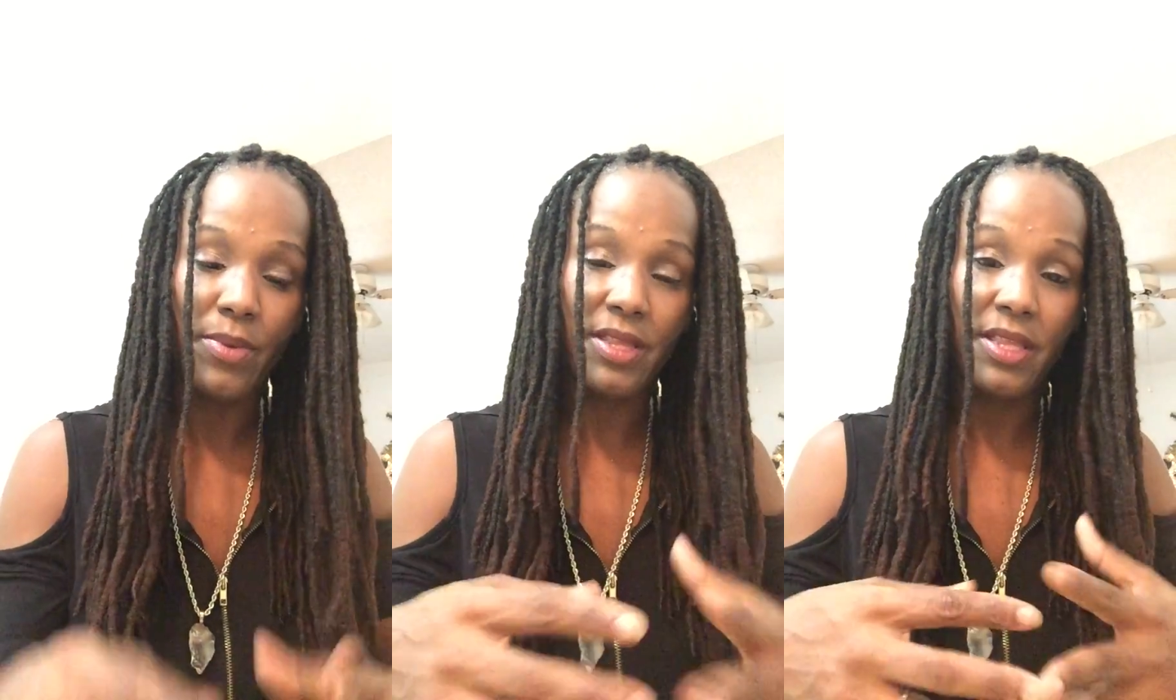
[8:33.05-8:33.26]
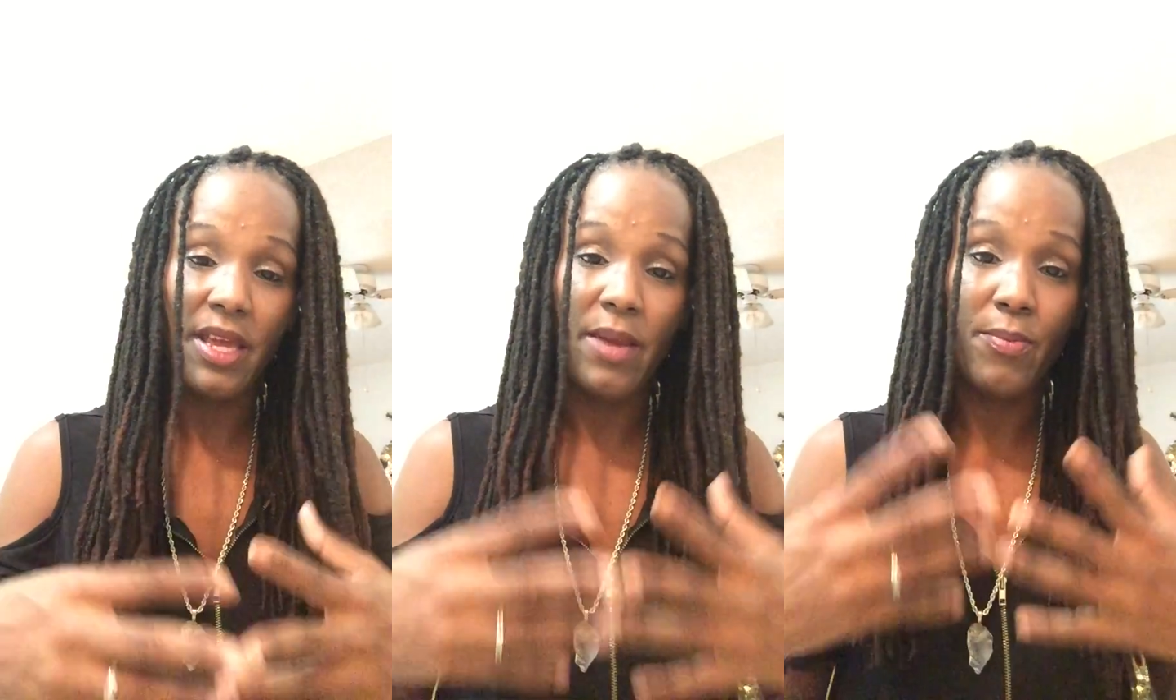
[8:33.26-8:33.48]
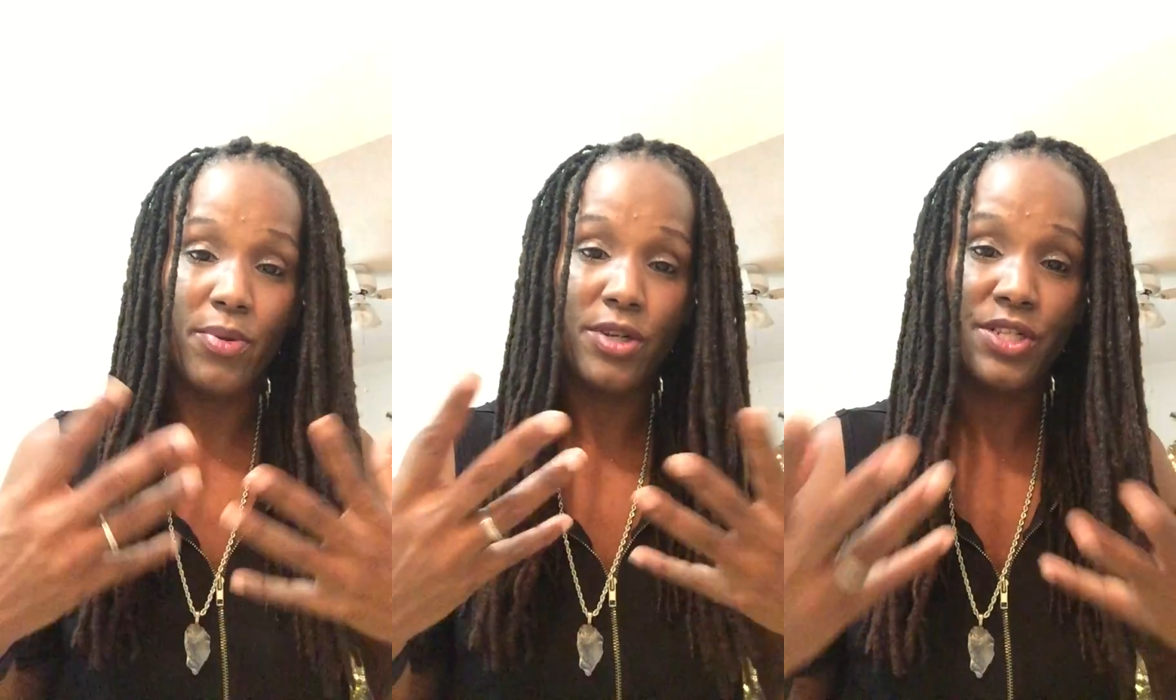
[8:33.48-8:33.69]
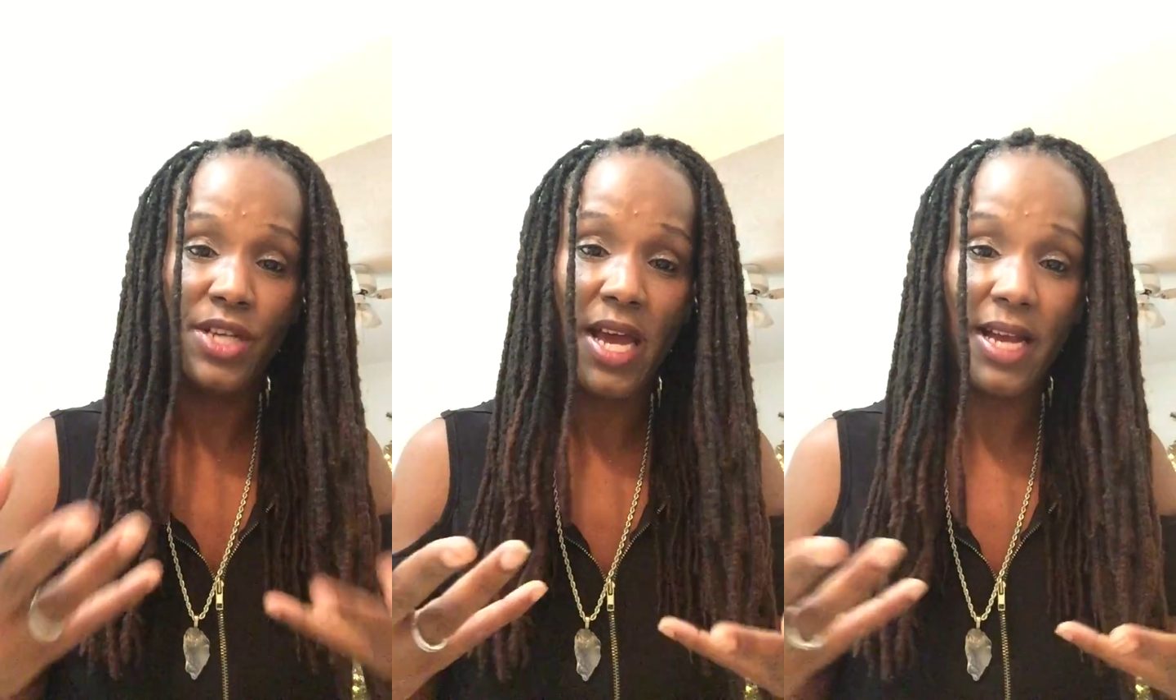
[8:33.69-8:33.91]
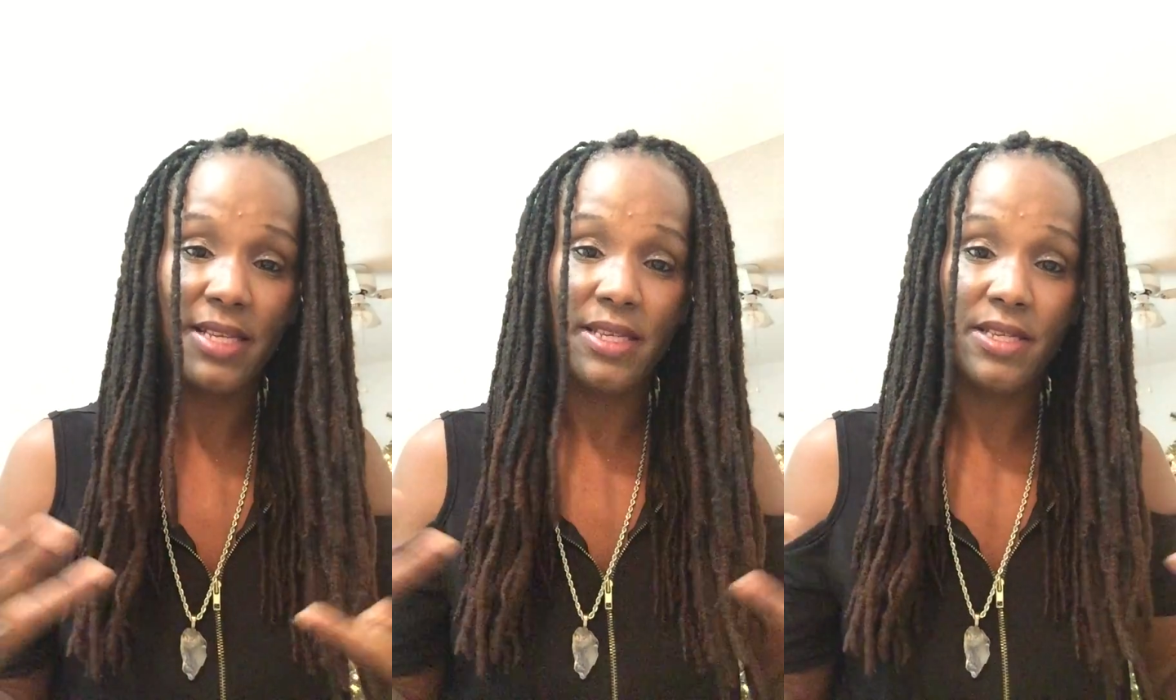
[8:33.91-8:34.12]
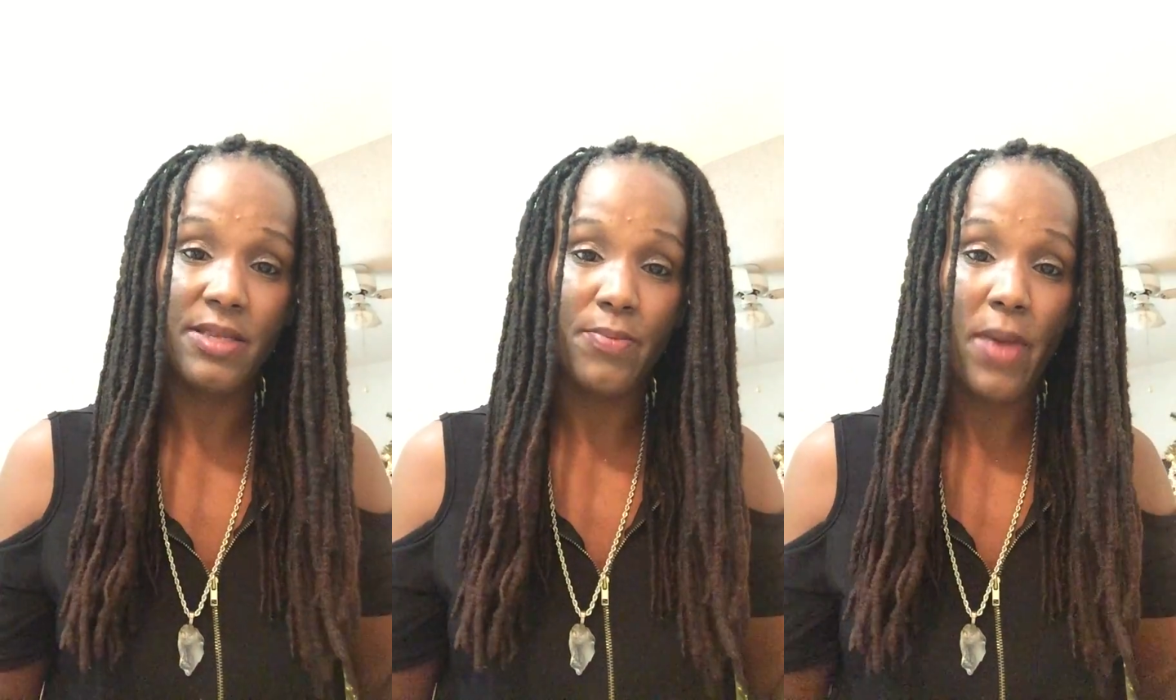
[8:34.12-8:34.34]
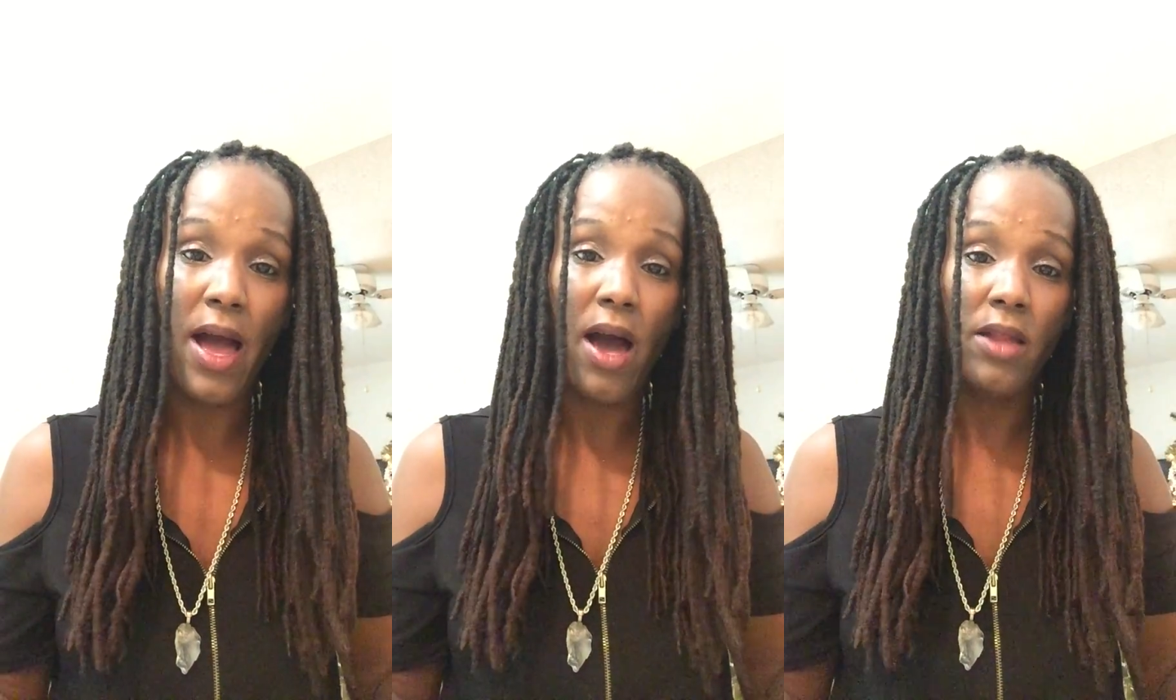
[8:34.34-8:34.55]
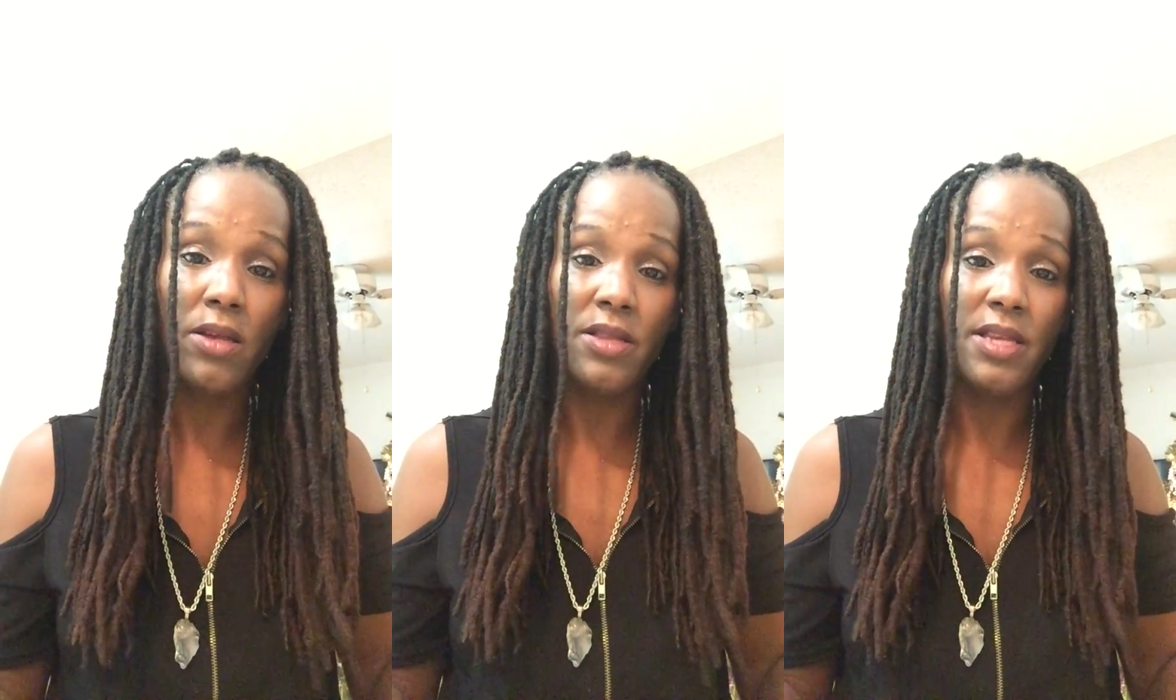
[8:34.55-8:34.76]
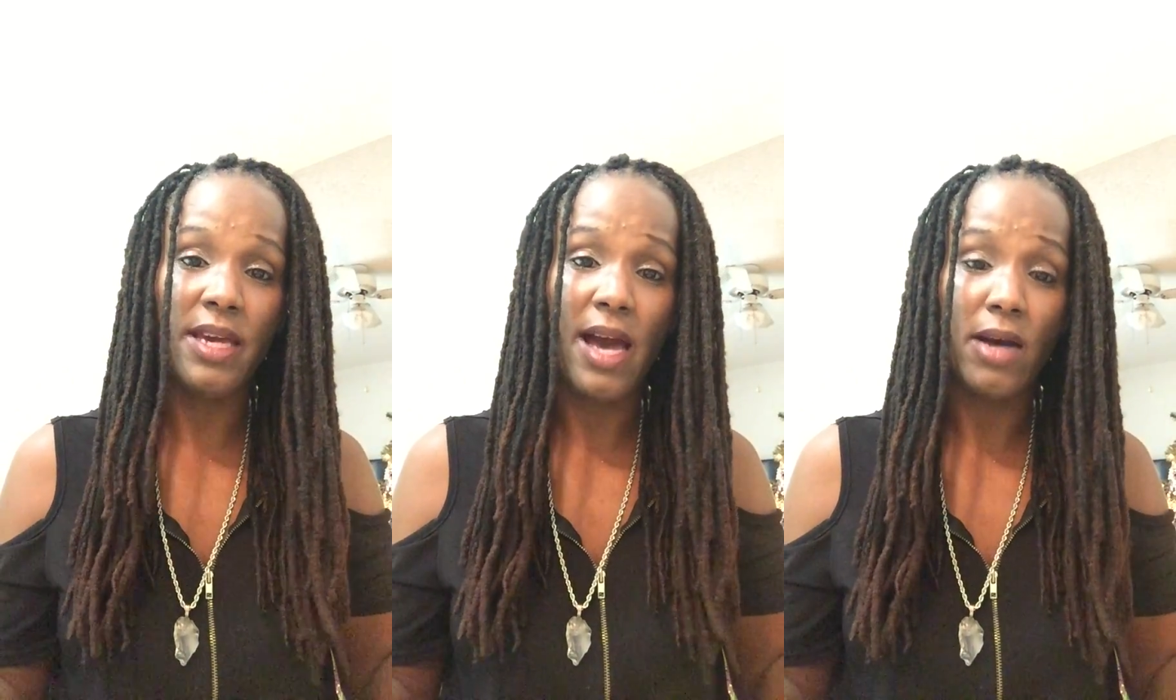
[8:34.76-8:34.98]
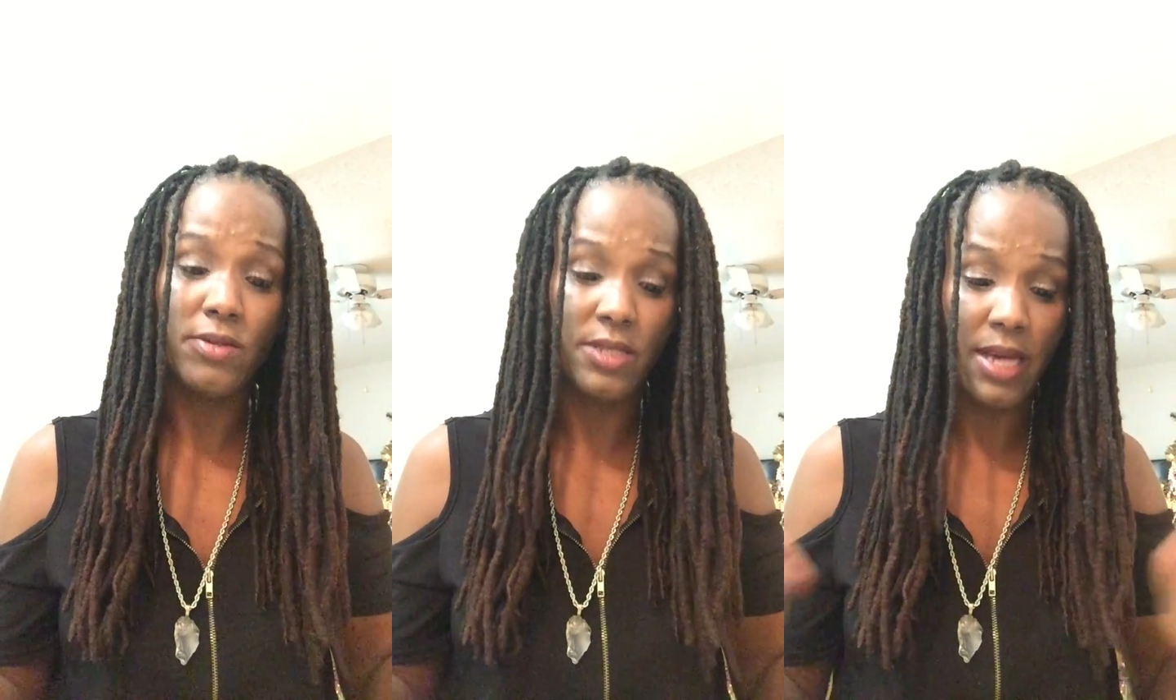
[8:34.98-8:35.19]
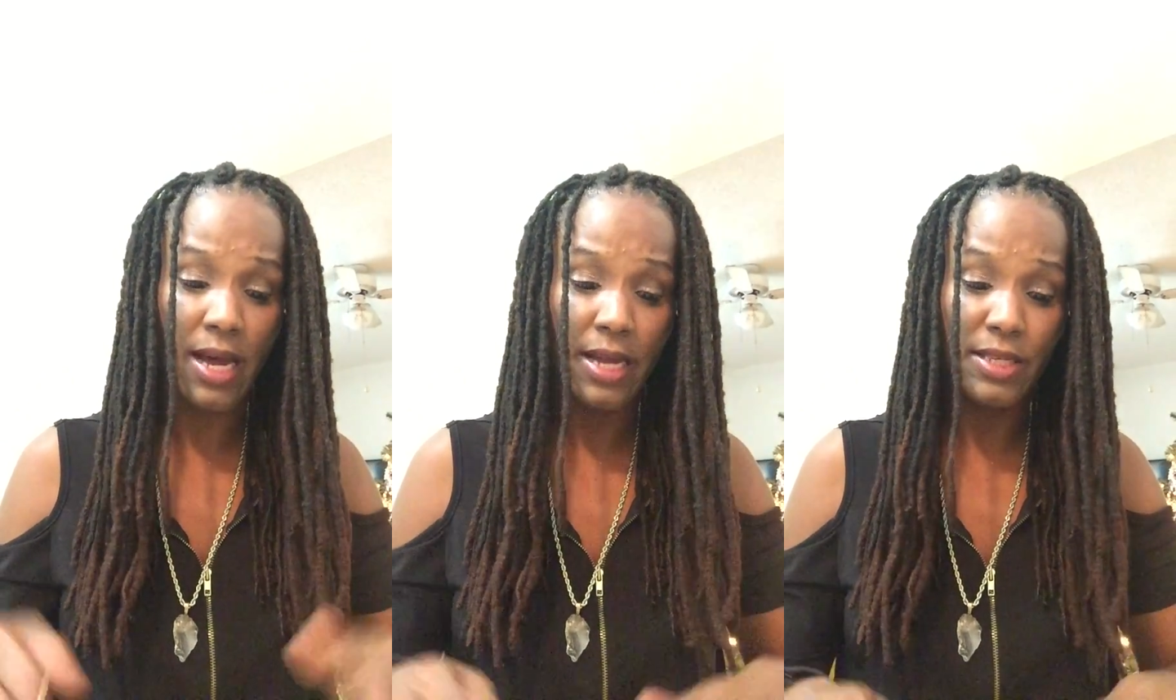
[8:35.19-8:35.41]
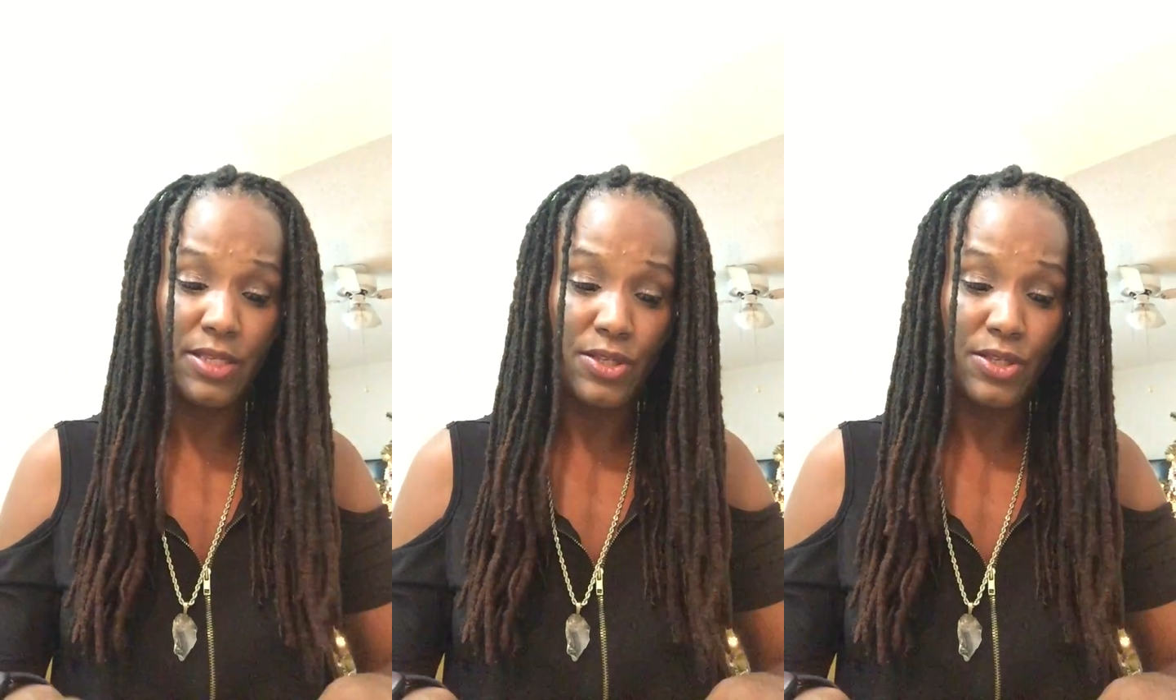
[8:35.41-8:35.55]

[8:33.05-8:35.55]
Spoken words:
but they project a smile on the outside.